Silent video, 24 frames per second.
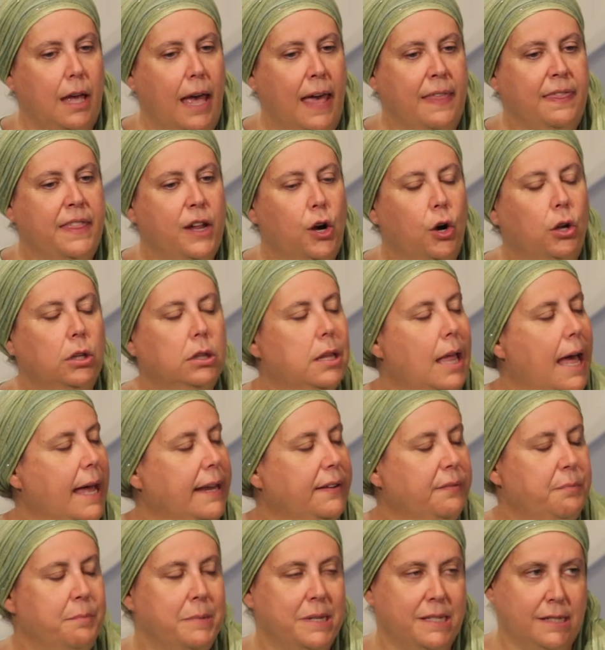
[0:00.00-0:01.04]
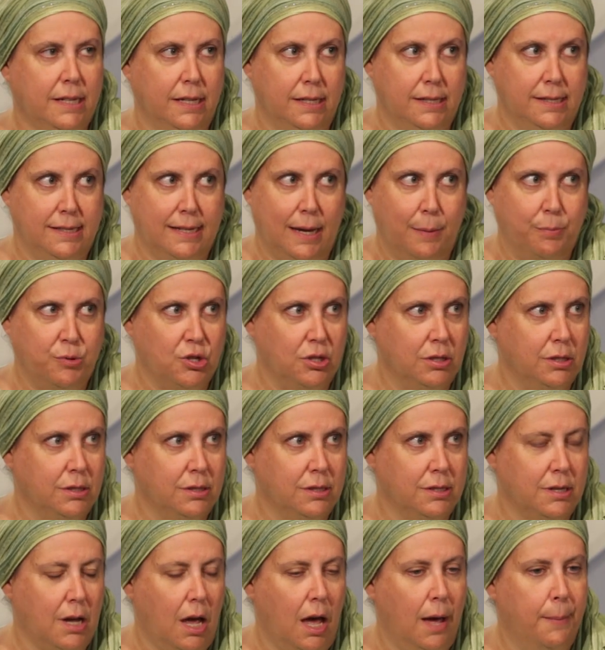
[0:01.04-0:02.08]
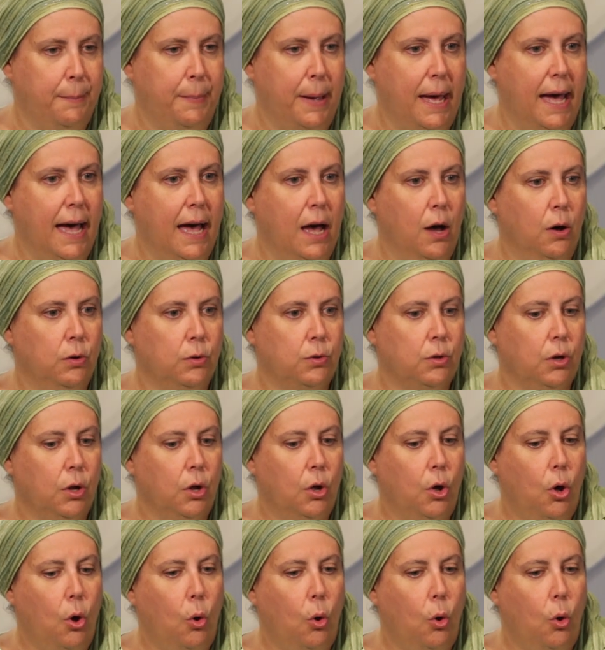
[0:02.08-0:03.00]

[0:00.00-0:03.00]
And there are a lot of misconceptions about